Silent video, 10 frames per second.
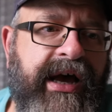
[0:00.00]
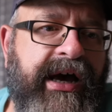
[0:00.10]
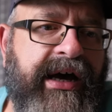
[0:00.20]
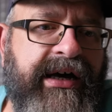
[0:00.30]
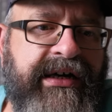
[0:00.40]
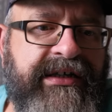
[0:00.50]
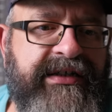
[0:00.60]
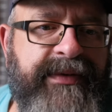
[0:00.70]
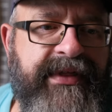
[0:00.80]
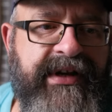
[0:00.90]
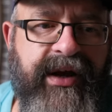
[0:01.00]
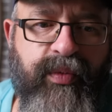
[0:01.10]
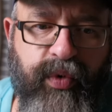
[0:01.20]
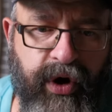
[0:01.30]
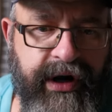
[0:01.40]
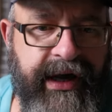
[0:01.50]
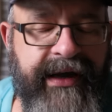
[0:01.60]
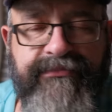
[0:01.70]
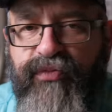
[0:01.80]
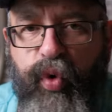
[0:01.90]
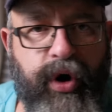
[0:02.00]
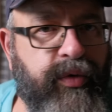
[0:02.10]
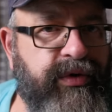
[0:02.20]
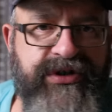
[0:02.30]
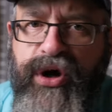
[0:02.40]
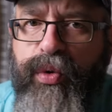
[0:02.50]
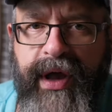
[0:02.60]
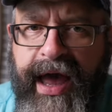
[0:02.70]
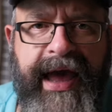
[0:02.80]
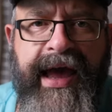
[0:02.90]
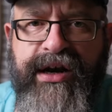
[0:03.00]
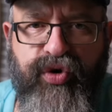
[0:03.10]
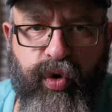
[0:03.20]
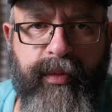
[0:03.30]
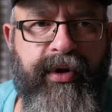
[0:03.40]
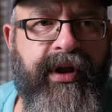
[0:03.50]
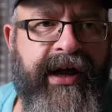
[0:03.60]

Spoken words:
Spent the day working. Work was okay and normal.